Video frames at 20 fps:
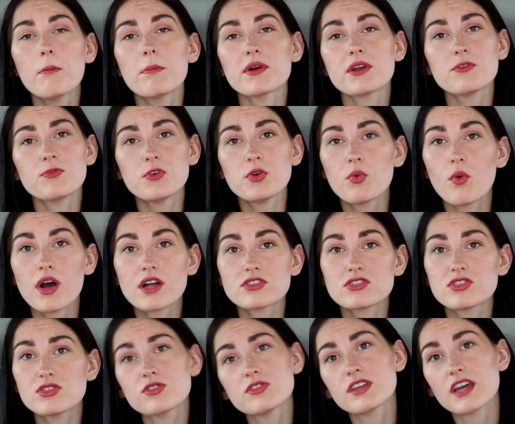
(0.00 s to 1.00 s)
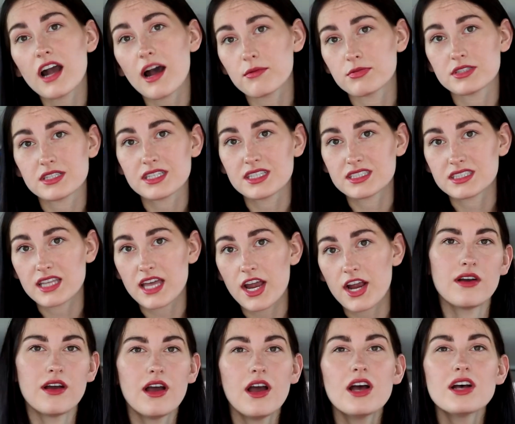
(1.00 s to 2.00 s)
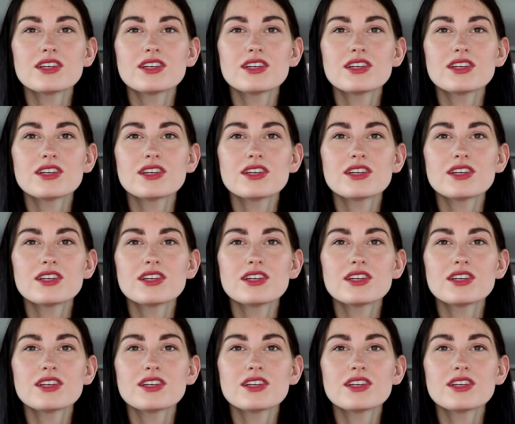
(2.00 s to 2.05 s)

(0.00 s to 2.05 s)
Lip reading: but if you want to, the option is there.